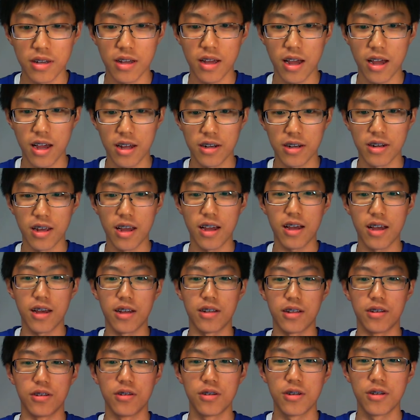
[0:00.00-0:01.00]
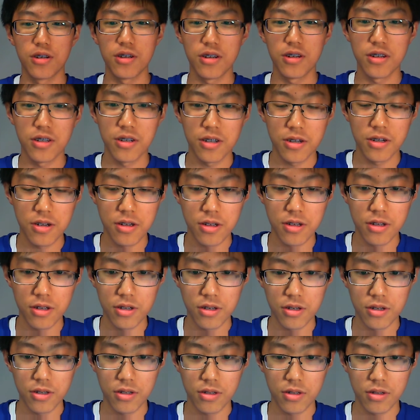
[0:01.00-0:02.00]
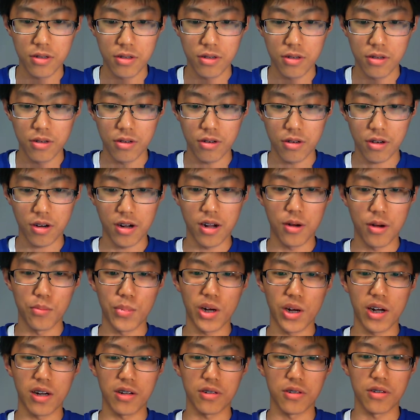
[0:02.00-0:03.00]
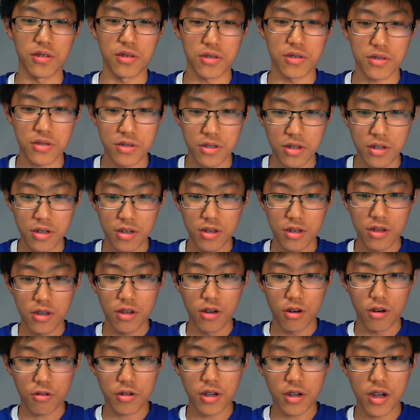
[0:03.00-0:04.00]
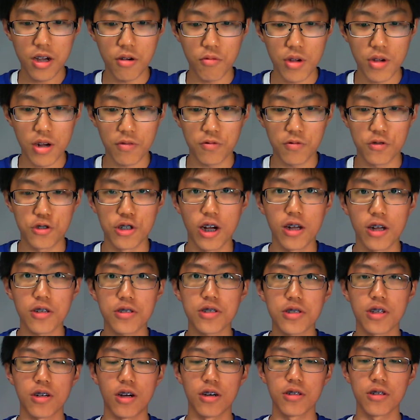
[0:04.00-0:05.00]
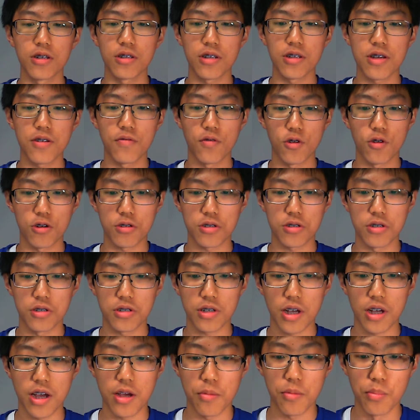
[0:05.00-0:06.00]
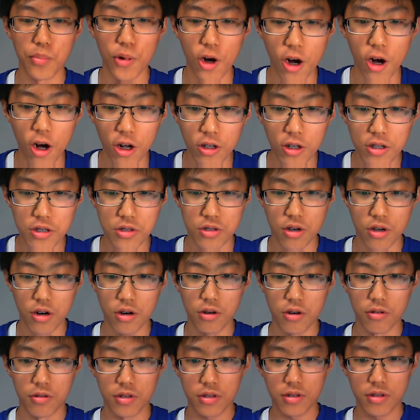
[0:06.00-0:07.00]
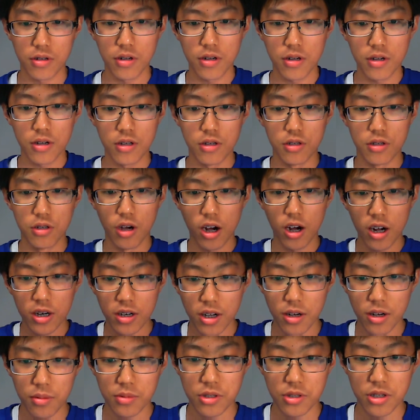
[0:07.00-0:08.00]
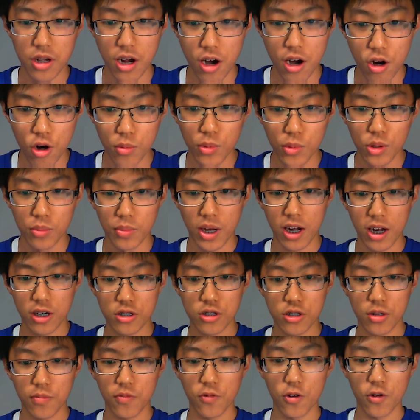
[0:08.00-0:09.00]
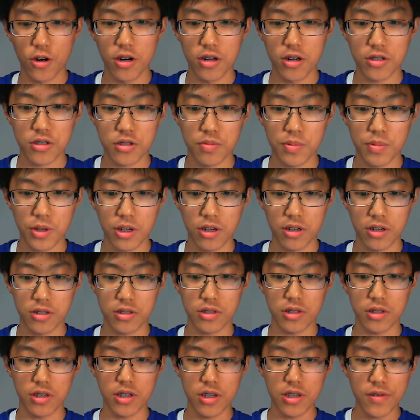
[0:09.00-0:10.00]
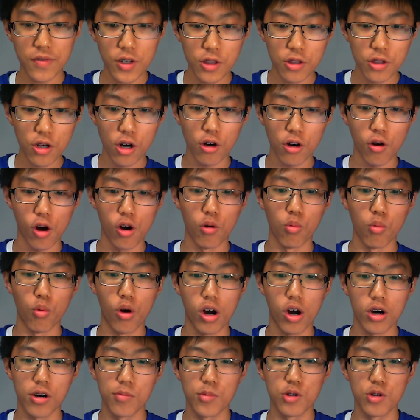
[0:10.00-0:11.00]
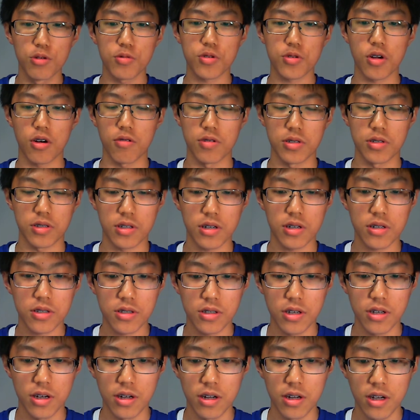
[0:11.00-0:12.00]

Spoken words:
and N. Okay, I'm bad at this. Okay, we have Jellicent on the lead versus a Politoed. Not a terrible matchup for us, because even though our water moves are resisted,